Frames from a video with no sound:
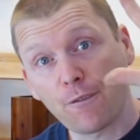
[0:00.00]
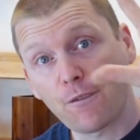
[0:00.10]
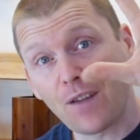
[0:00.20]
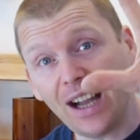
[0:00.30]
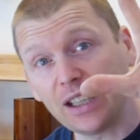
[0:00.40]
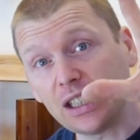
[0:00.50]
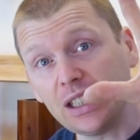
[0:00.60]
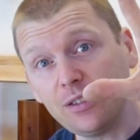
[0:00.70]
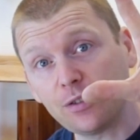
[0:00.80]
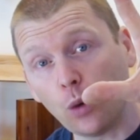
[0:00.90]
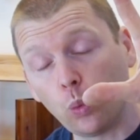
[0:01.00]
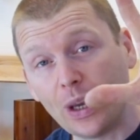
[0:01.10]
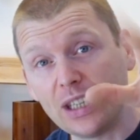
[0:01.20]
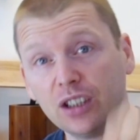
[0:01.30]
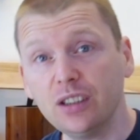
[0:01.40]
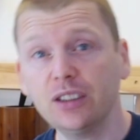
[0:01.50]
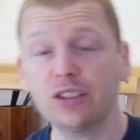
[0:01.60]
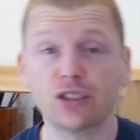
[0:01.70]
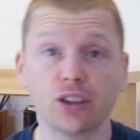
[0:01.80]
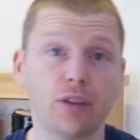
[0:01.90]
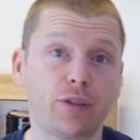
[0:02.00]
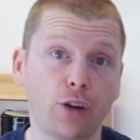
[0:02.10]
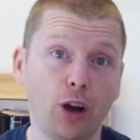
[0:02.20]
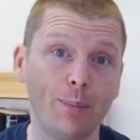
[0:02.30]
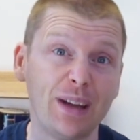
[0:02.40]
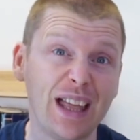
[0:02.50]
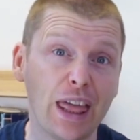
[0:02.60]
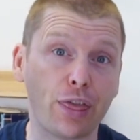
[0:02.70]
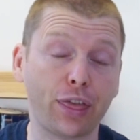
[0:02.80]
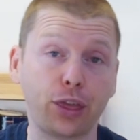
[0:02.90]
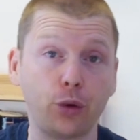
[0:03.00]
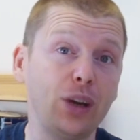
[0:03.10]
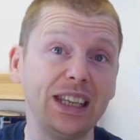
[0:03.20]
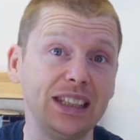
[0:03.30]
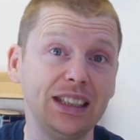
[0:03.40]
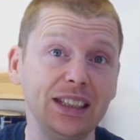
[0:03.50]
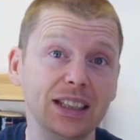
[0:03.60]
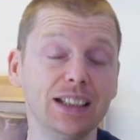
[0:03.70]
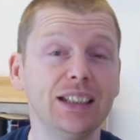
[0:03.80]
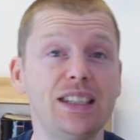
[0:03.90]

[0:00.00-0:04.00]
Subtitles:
5 winners from 3